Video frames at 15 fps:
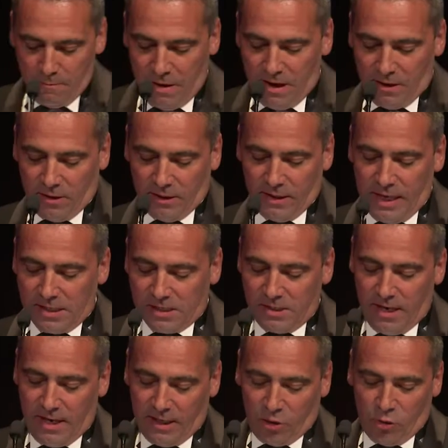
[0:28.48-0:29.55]
Baron
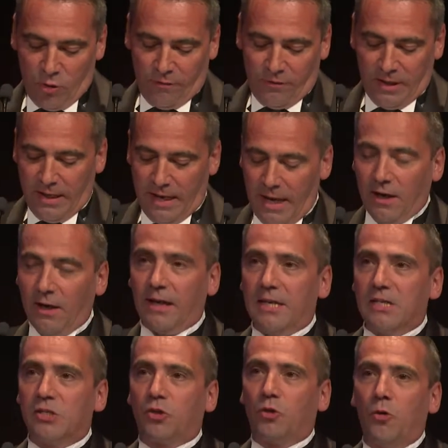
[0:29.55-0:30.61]
Gassier Cuvée Élégance